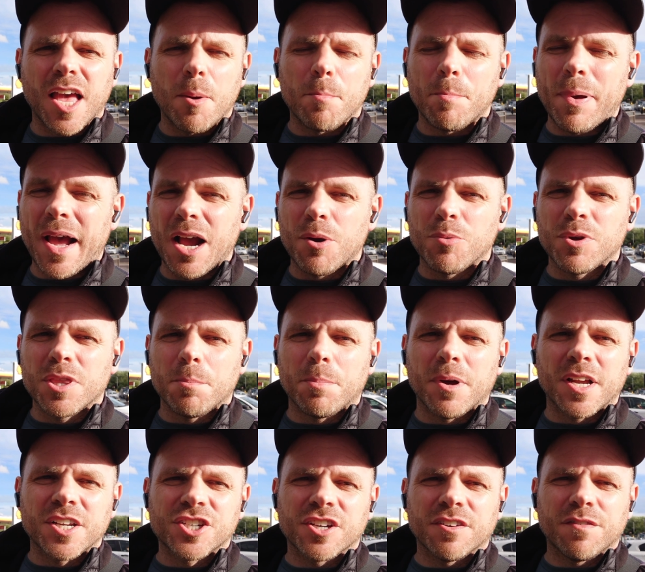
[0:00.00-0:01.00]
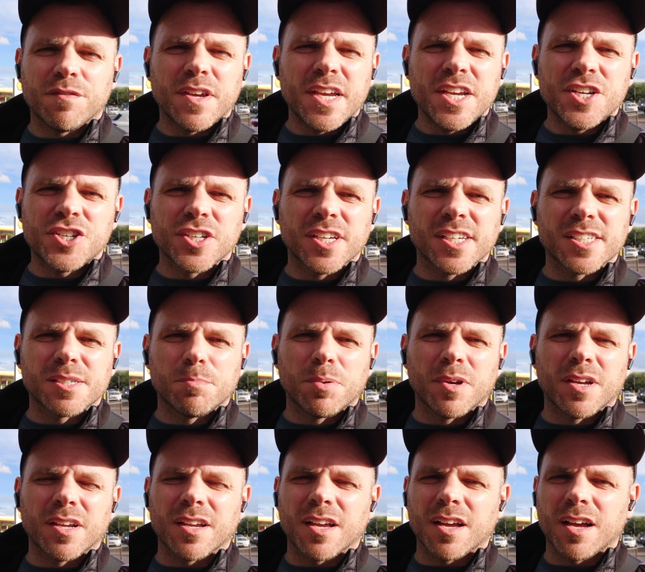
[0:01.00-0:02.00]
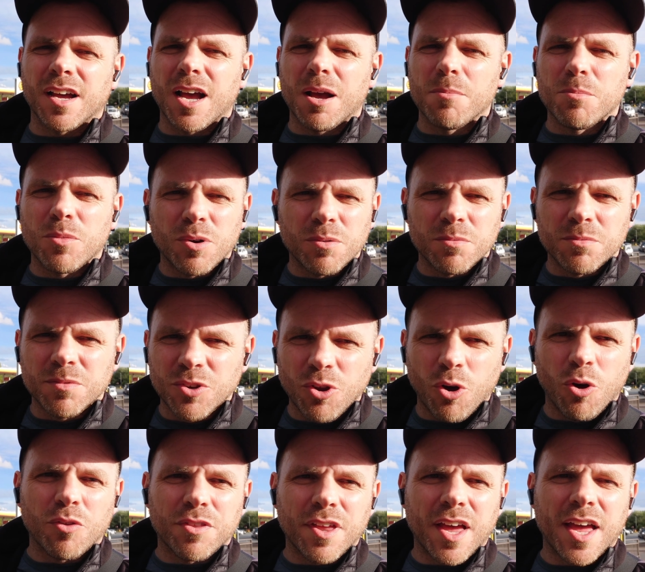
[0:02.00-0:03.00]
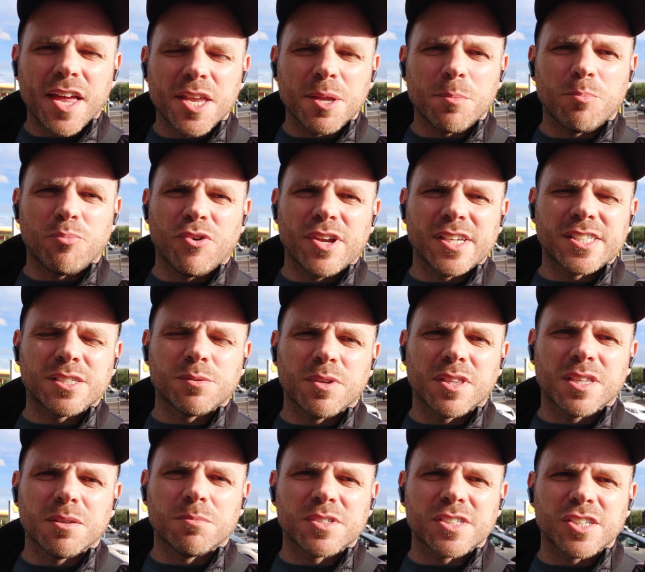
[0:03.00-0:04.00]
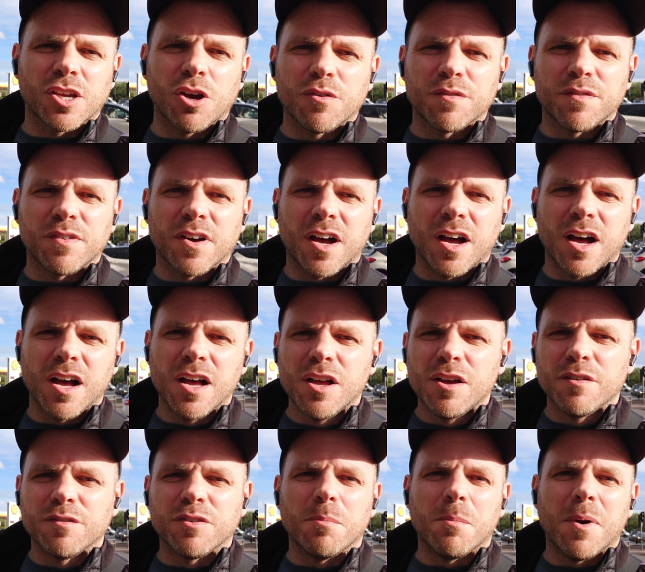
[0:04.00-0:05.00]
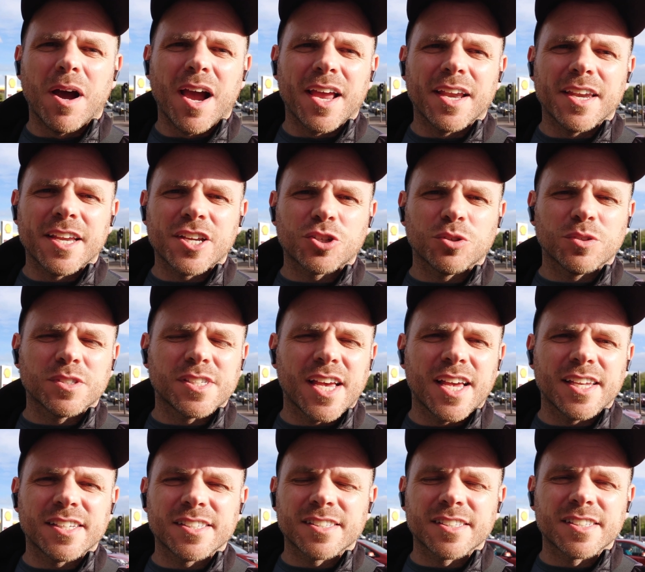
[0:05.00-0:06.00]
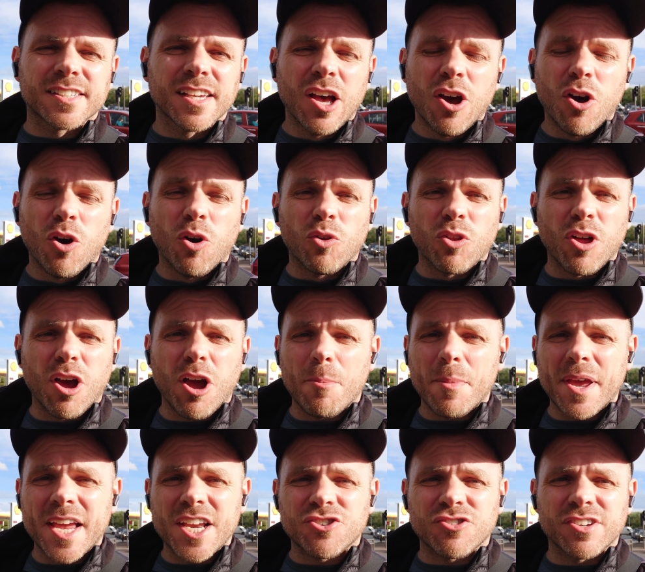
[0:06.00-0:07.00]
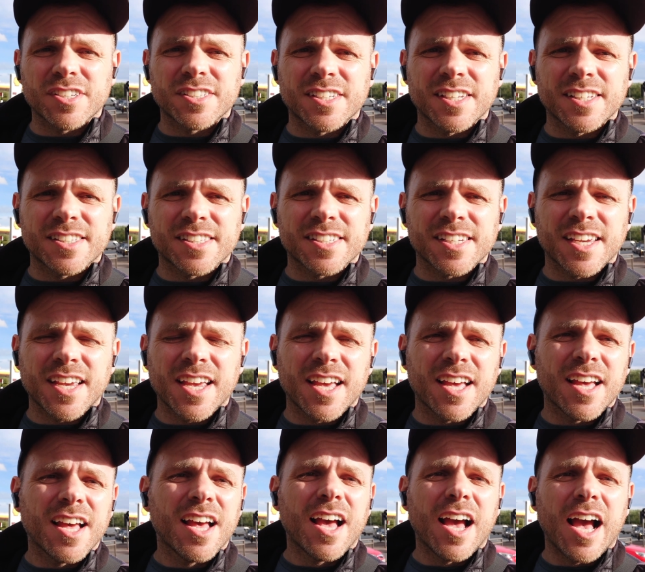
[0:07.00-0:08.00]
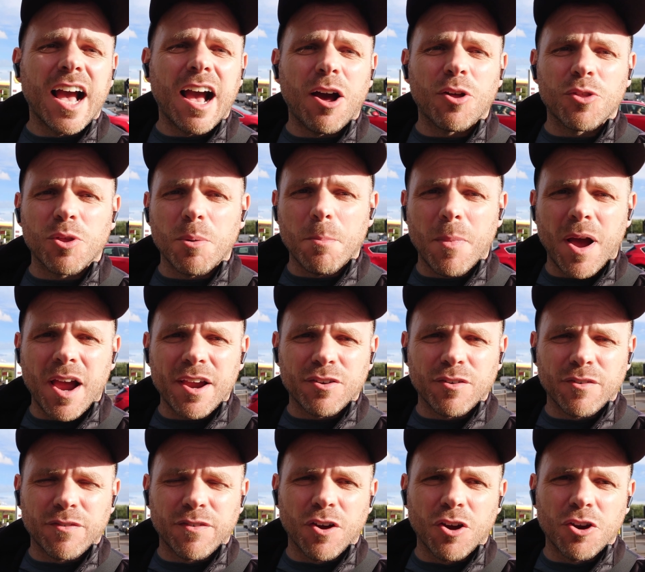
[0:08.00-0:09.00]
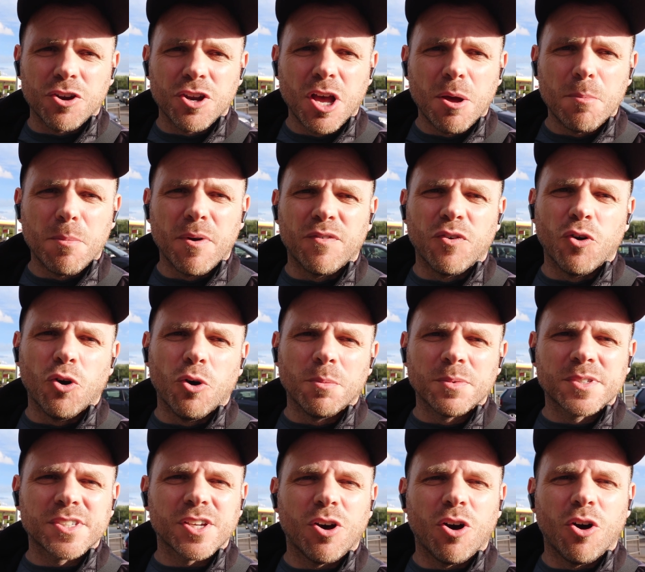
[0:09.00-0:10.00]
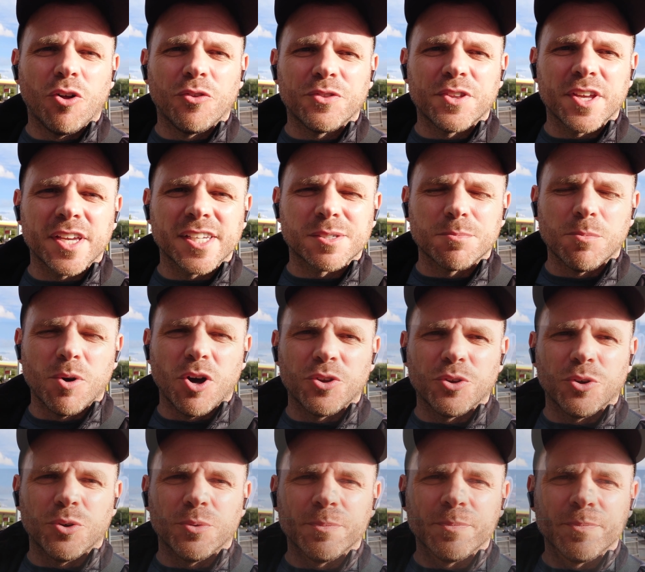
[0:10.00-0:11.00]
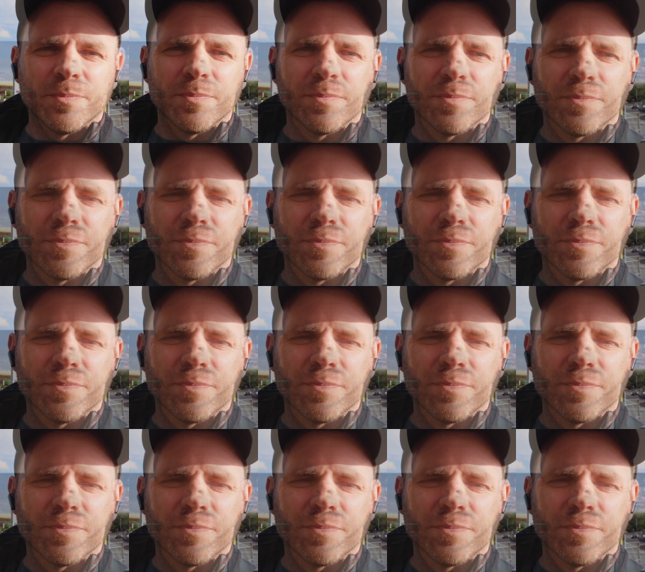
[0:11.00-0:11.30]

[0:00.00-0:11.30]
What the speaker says: They're packed with a bunch of features, but I'm not that impressed with them so far from my initial test. Although I'm interested to hear how the microphone performs on this model.